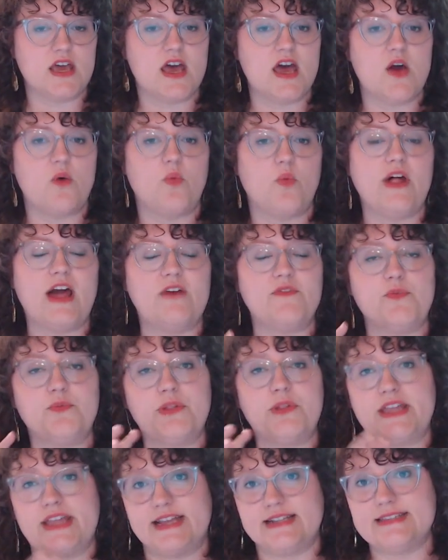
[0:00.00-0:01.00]
We'll have a
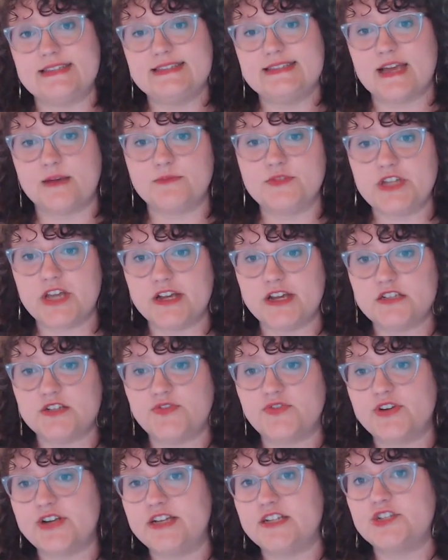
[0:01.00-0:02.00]
planned subject
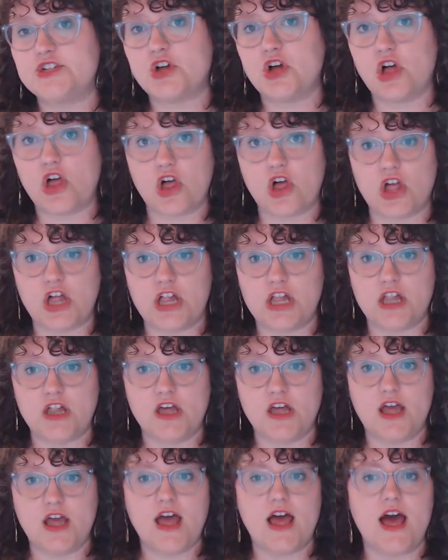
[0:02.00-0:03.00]
for each call.
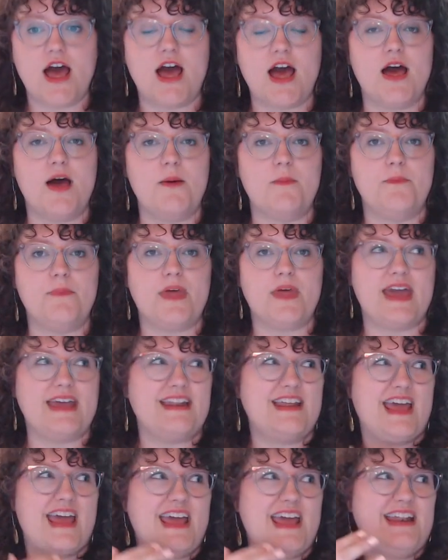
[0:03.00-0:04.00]
And
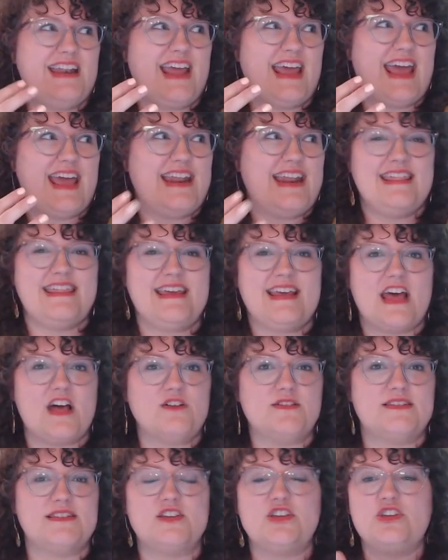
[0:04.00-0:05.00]
anything
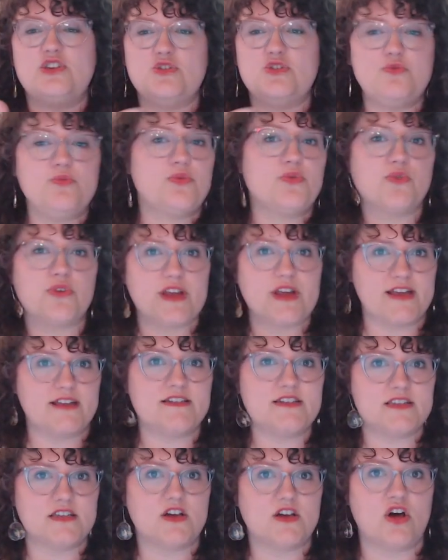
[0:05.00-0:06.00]
else that you bring
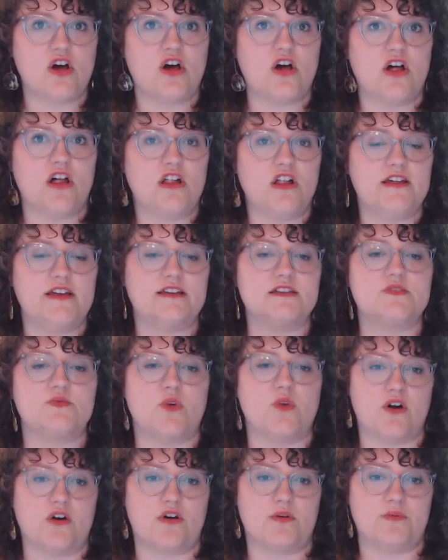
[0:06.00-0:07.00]
to the call is
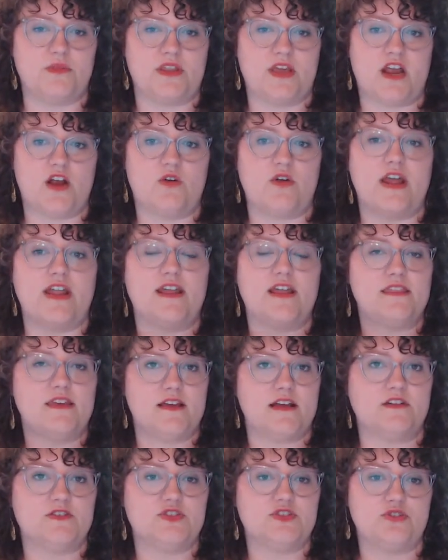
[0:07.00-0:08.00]
welcome there.
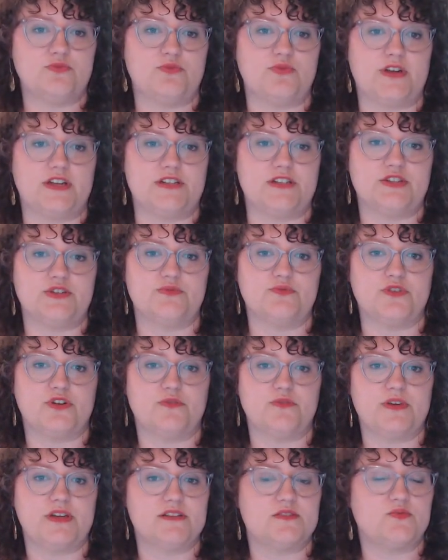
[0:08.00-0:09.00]
Anything else you bring to the
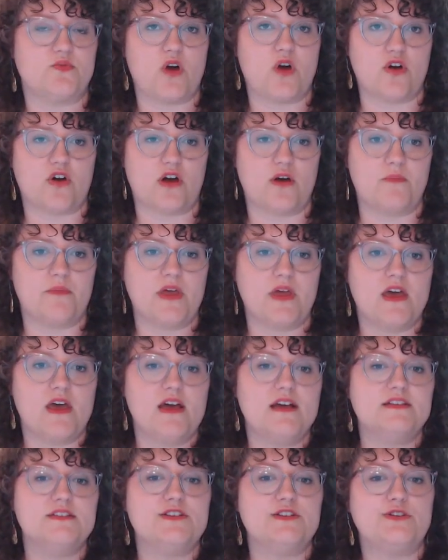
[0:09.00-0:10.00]
room is welcome.
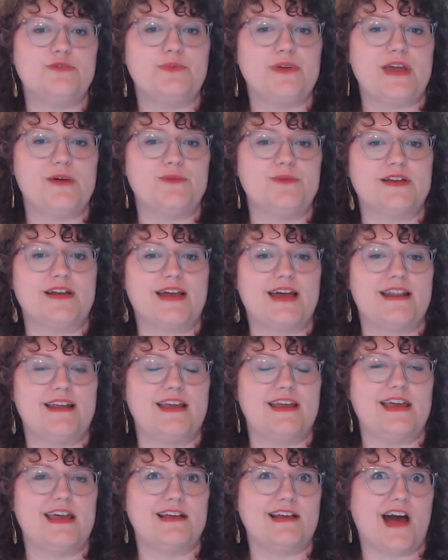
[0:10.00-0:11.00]
So you'll be able to kind of
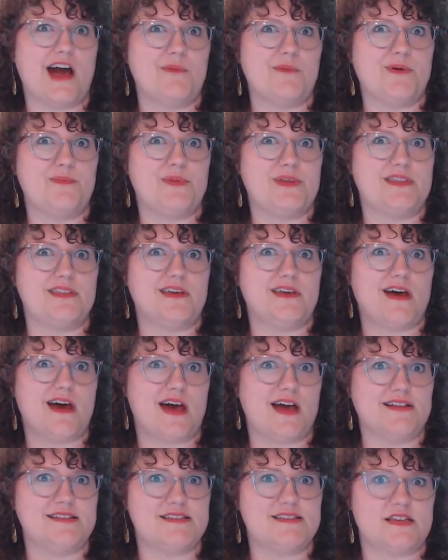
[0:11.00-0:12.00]
hop up in the
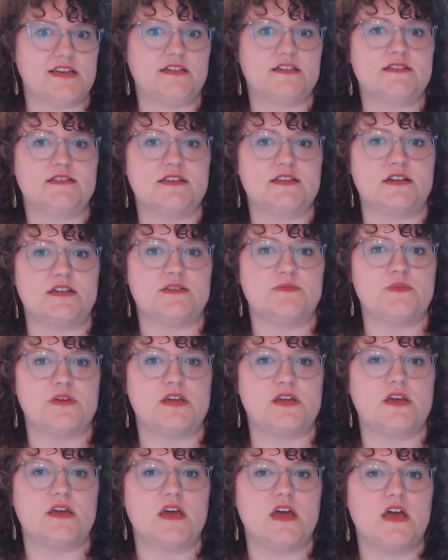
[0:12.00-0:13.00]
hot seat, so to
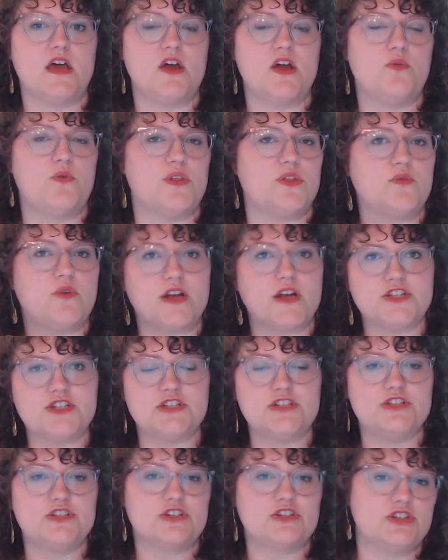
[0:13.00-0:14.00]
speak, with
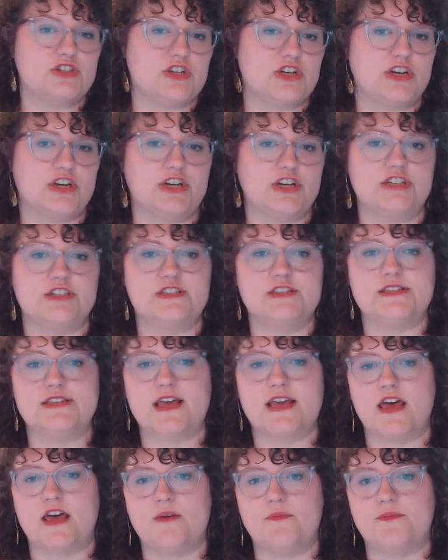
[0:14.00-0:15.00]
questions, concerns,
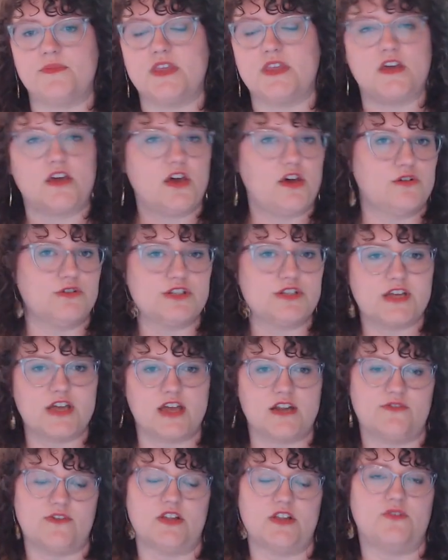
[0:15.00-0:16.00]
get coaching
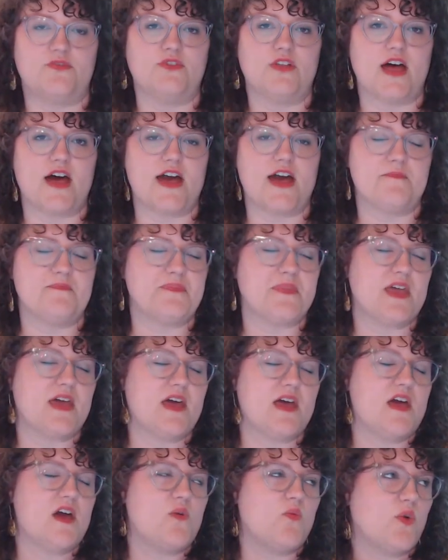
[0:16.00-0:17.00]
kind of on the fly. And
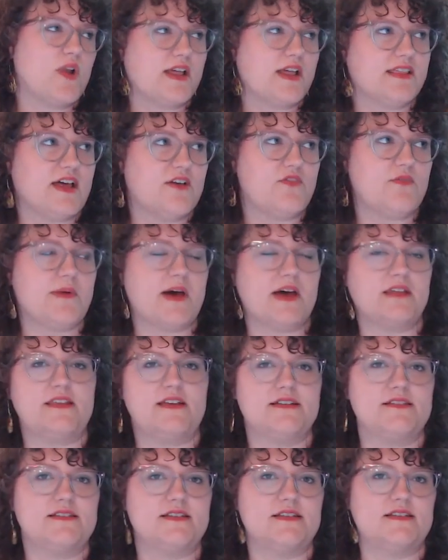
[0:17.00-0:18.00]
what I love about
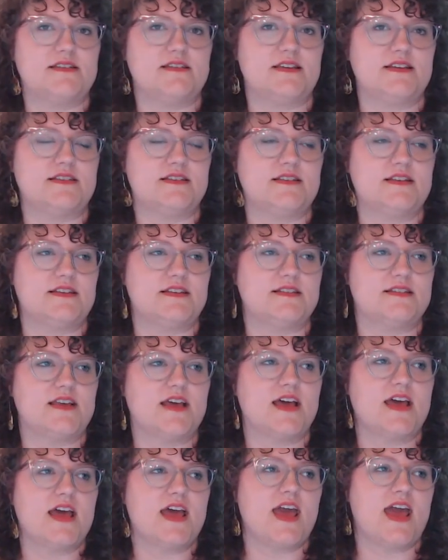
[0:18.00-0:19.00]
this is
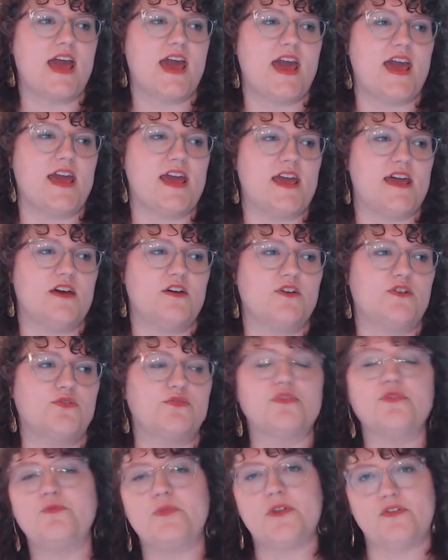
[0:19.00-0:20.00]
a
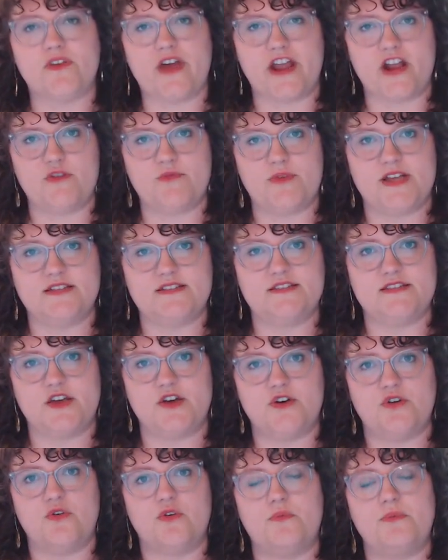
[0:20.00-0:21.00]
group environment.
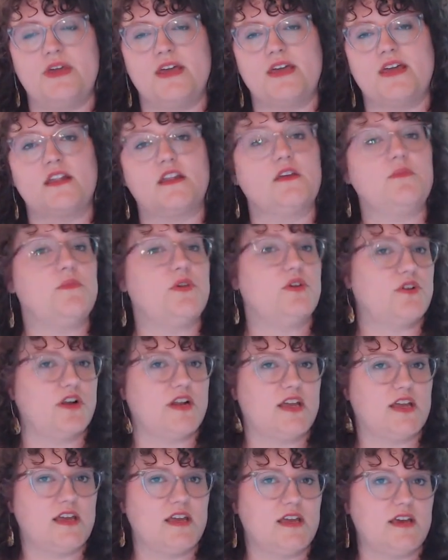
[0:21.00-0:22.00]
So being in
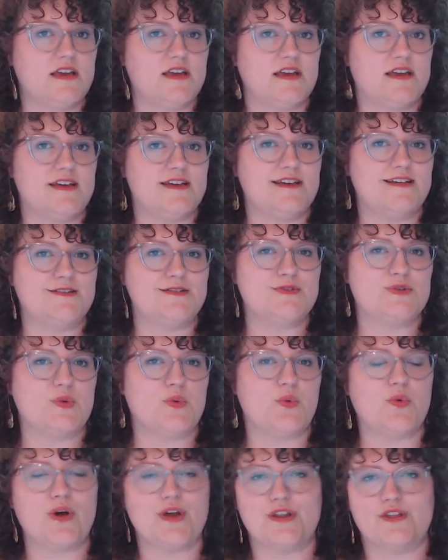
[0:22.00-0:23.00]
community is
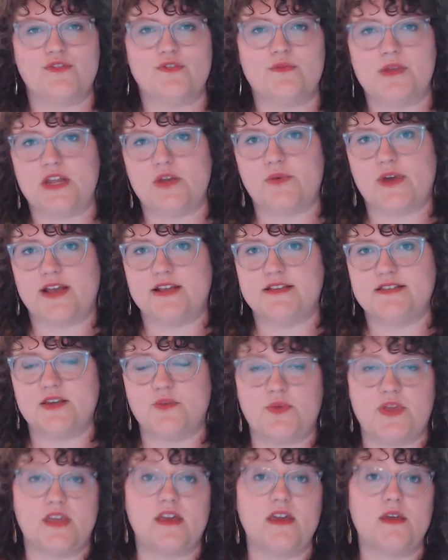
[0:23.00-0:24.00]
one of the many ways that
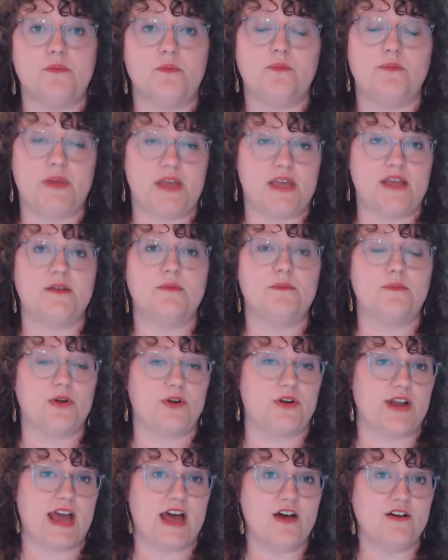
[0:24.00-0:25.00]
we can beat
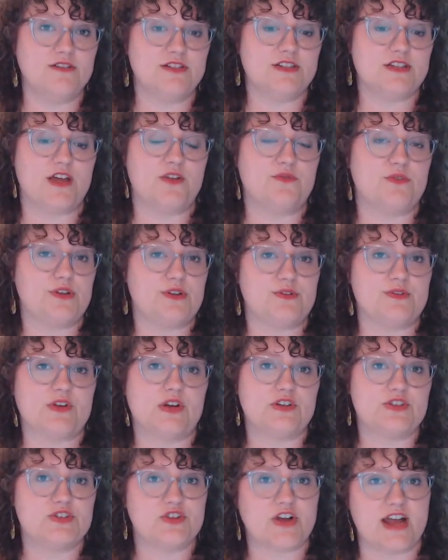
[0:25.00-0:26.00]
burnout and reduce our
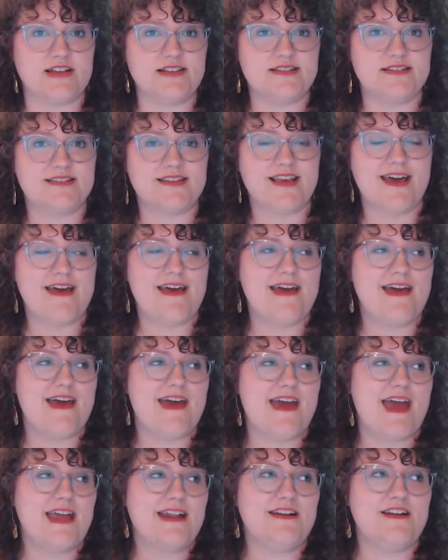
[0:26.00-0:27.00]
stress.
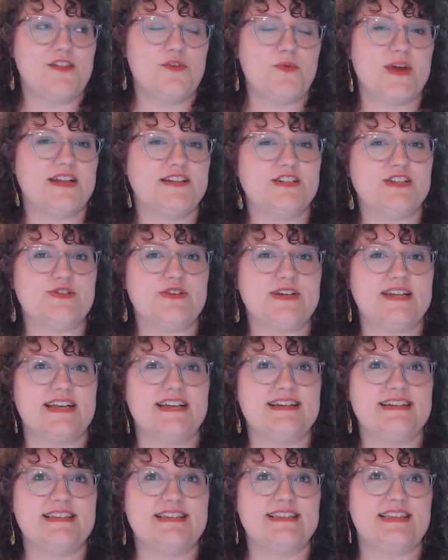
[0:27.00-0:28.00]
Another way to do it
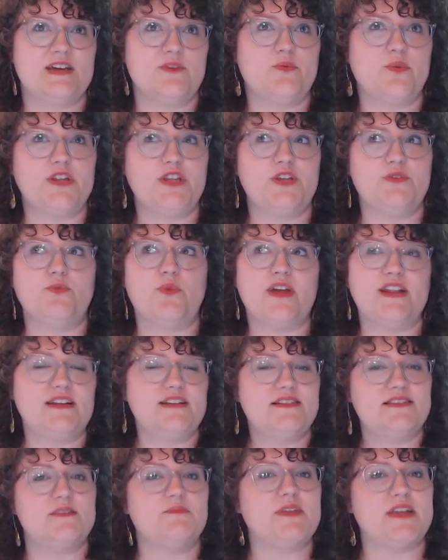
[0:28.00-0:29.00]
is that when you
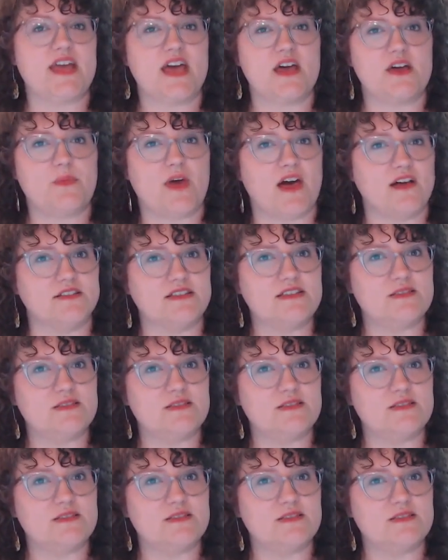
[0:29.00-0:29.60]
witness somebody else